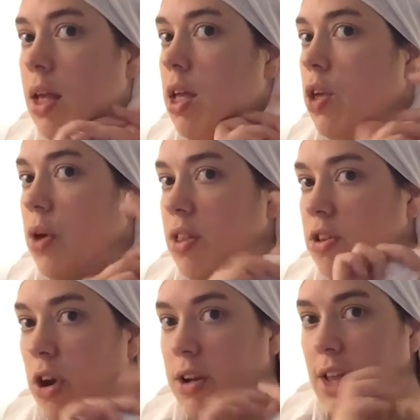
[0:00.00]
you can
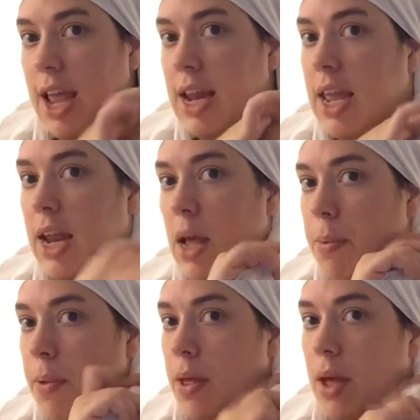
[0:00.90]
start tightening it up
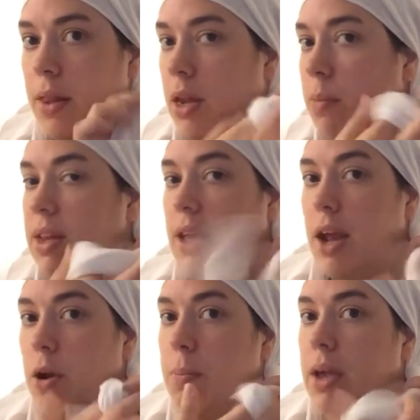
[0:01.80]
a little bit
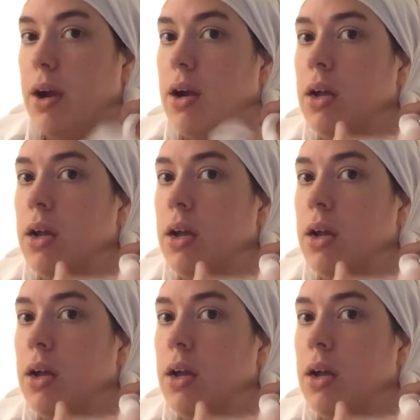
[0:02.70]
tighter up here.